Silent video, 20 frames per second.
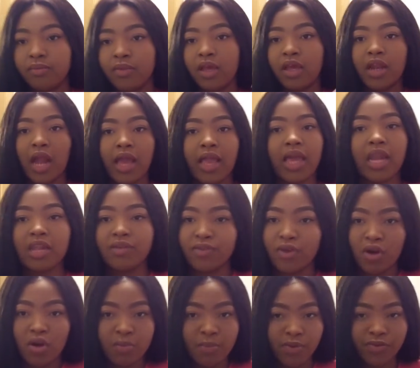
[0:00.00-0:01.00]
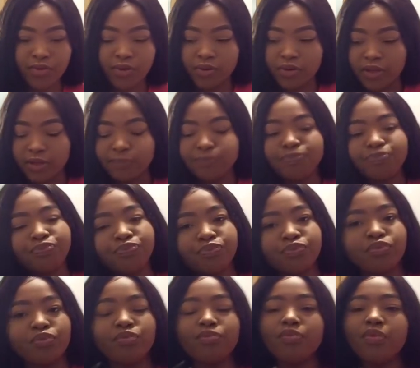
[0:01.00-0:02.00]
And I can't even hold my phone up.
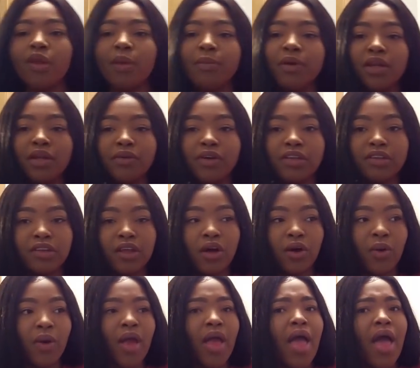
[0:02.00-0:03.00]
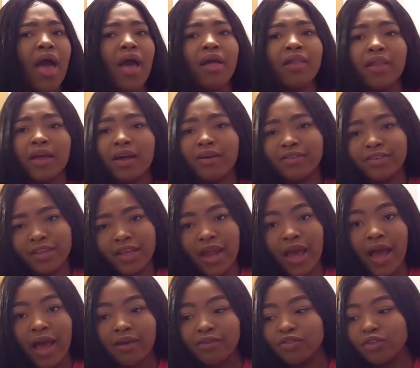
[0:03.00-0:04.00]
But anyway, so, like I was saying, I
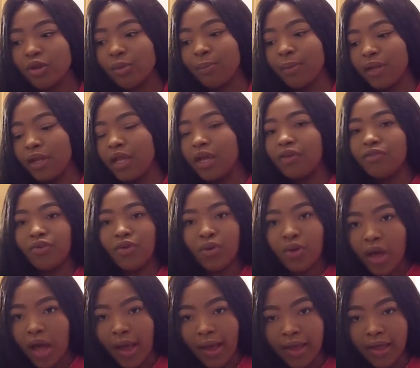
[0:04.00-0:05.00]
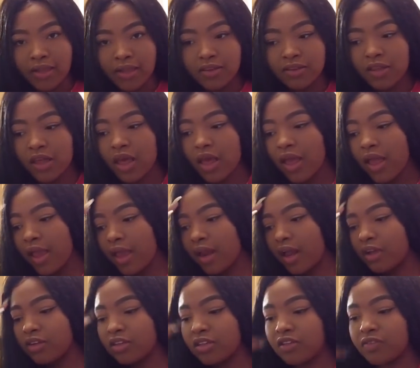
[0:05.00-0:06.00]
have so many of you guys. And
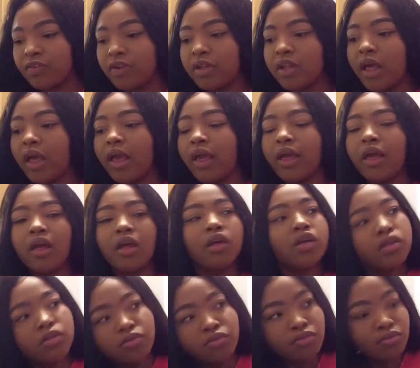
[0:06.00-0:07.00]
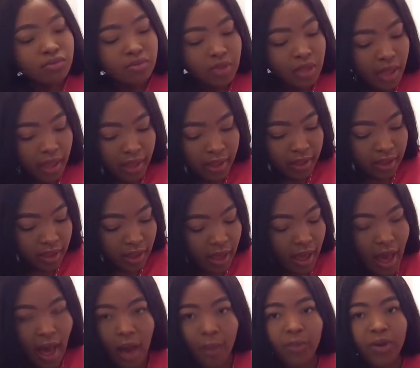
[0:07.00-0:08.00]
I just feel like,
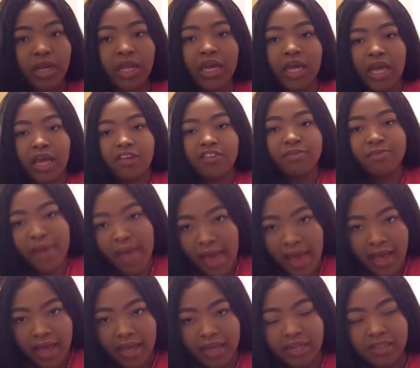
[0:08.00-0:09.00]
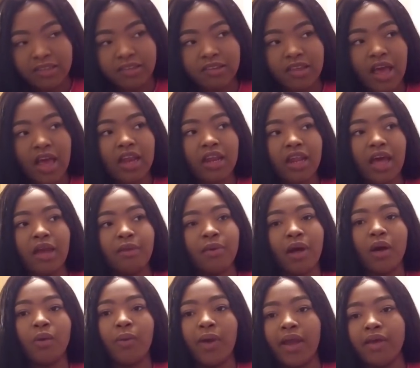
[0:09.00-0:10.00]
I want to give back. And this is kind of like
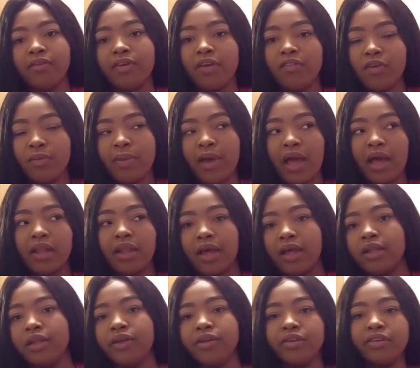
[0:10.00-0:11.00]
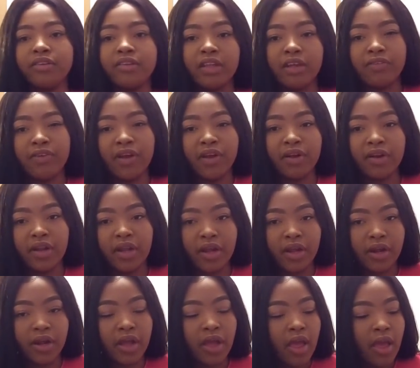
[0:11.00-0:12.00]
my way of giving back, like, little stuff here and
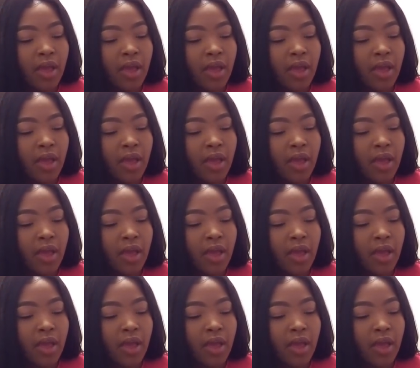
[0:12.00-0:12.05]
there.